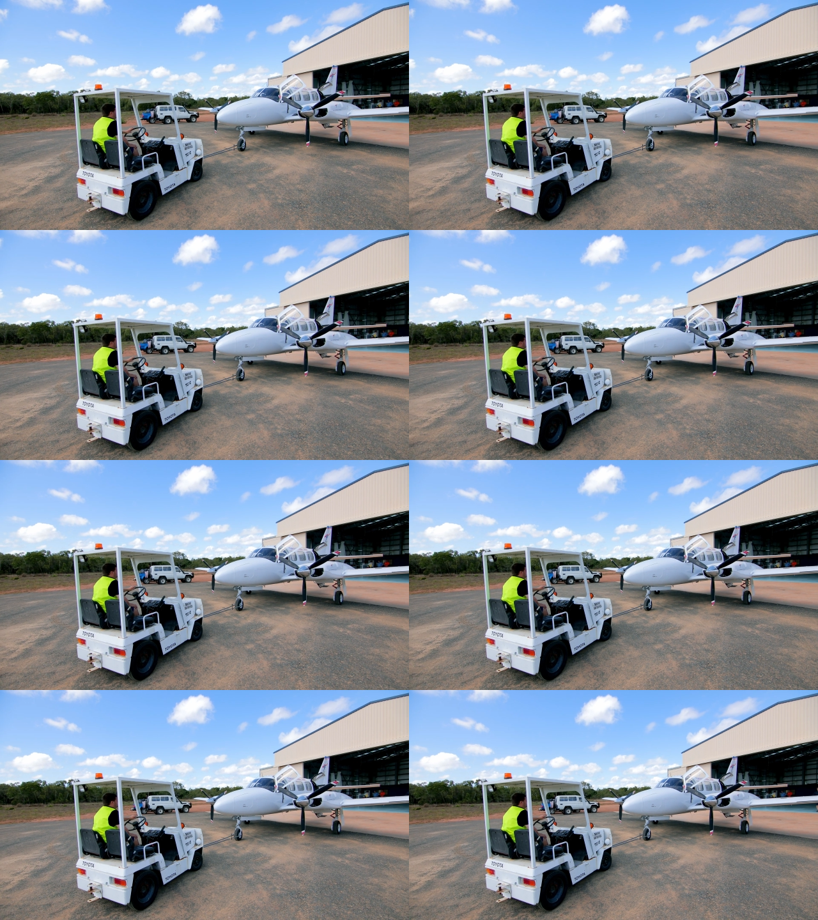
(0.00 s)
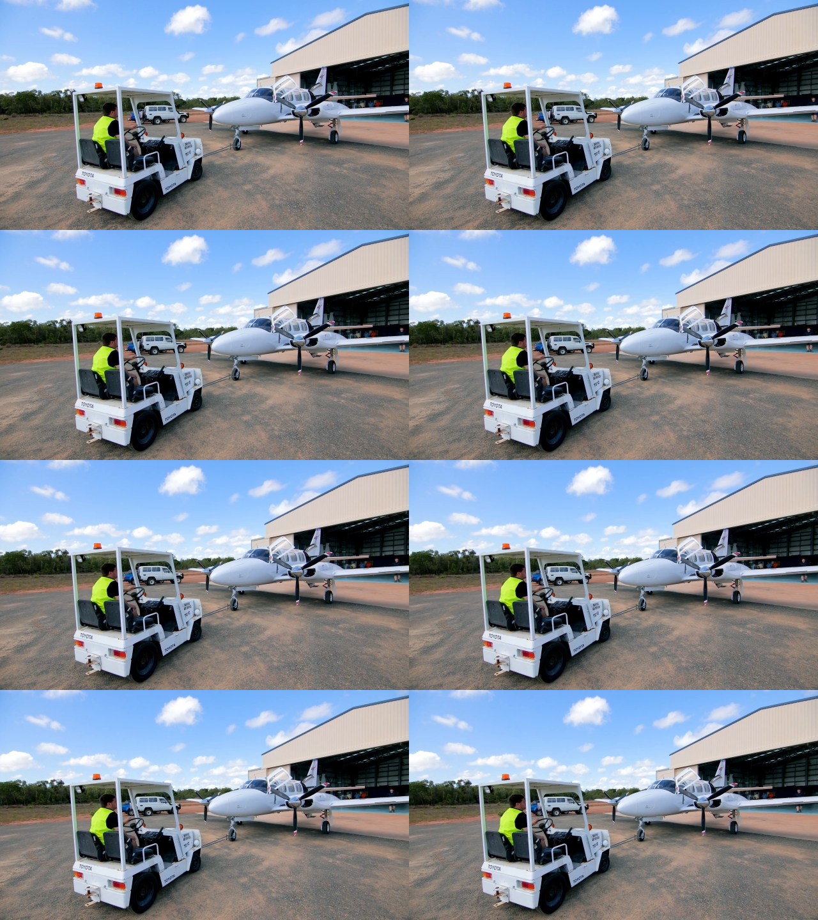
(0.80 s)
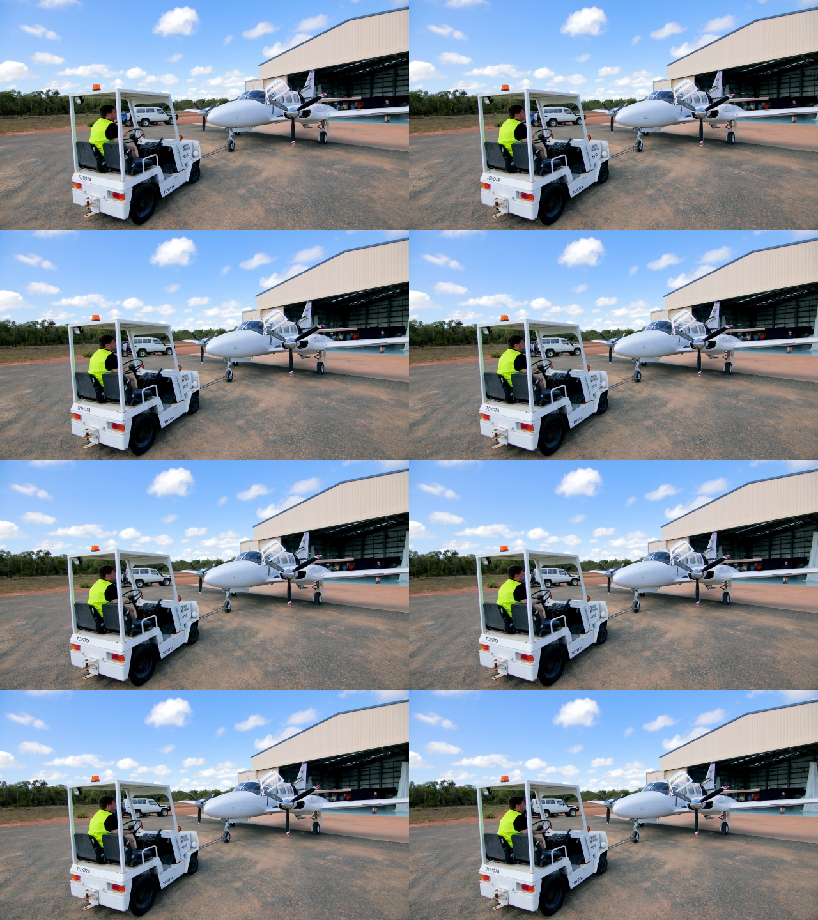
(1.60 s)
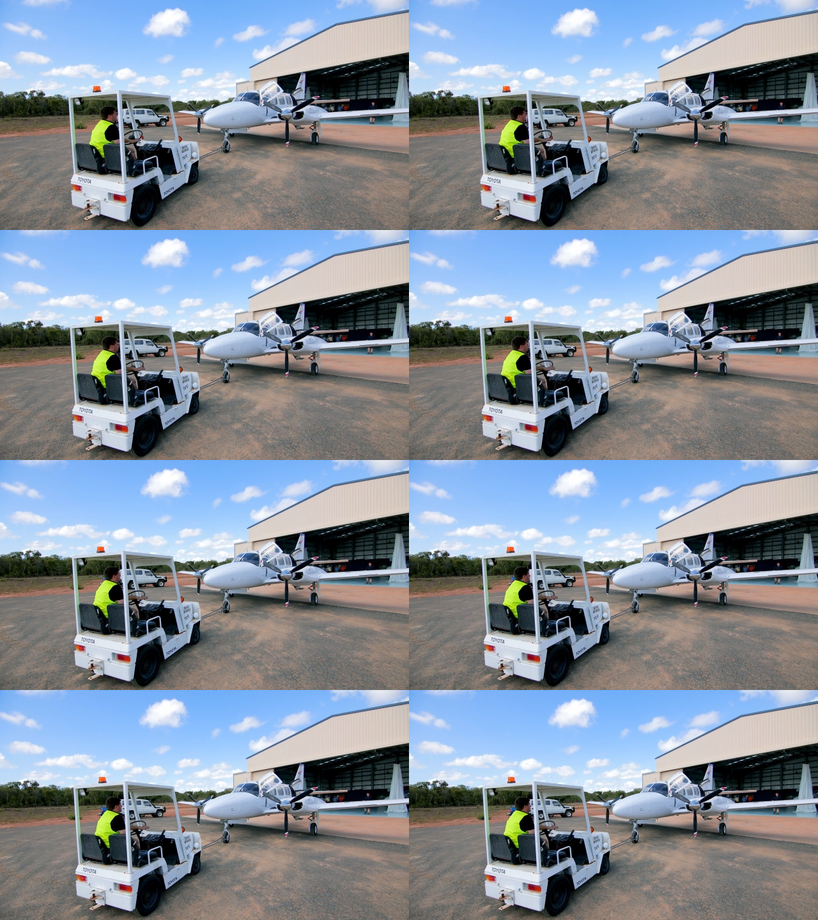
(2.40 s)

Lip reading: No face is visible, so there are no lips to read.